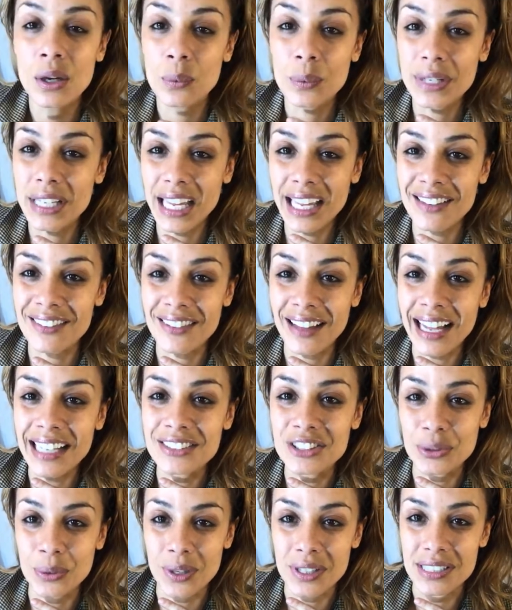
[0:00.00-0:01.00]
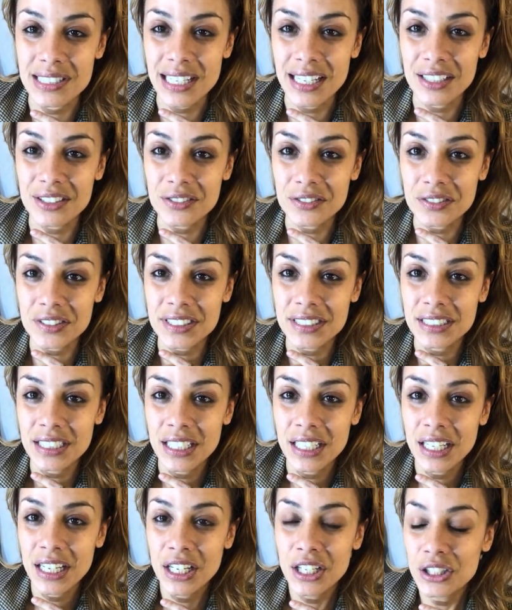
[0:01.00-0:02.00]
We can't lie to ourselves.
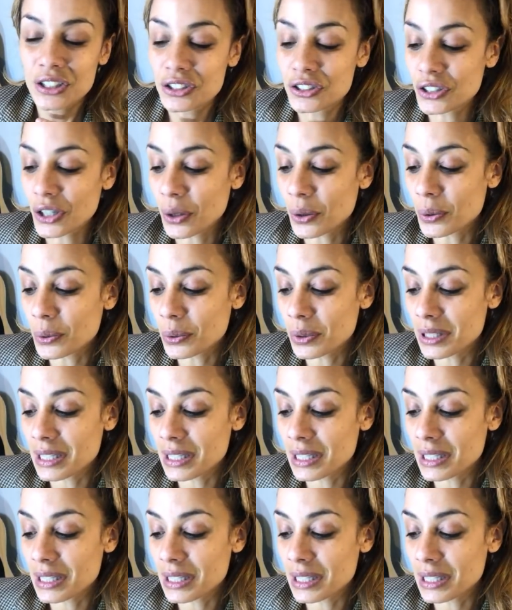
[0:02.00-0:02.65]
So